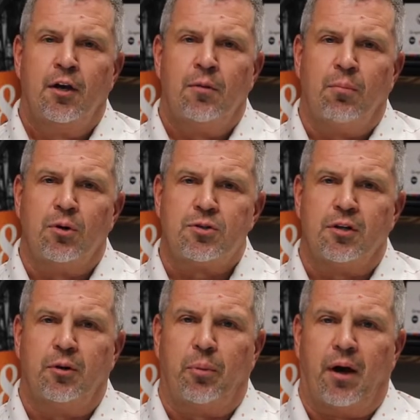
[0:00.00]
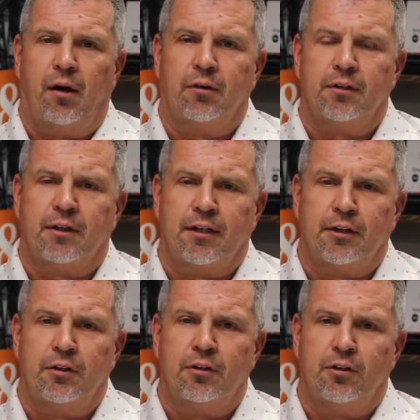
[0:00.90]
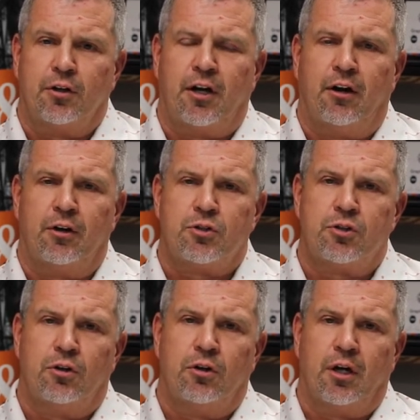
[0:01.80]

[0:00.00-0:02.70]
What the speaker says: Mostly about your character